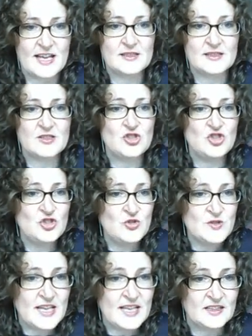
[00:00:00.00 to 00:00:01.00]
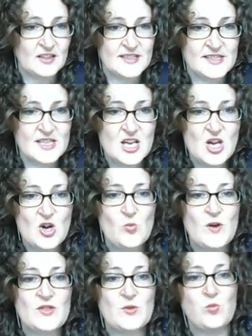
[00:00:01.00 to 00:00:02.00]
and news headlines,
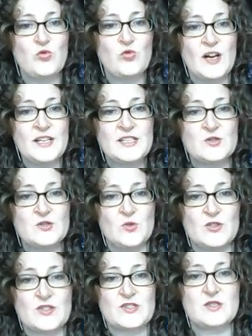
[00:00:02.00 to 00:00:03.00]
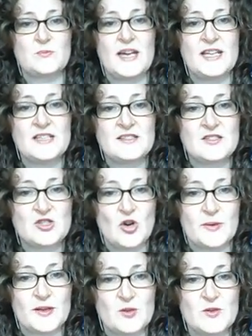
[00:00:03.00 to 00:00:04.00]
where the writer wants to paint a
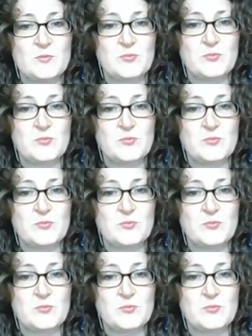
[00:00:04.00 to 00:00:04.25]
topic with a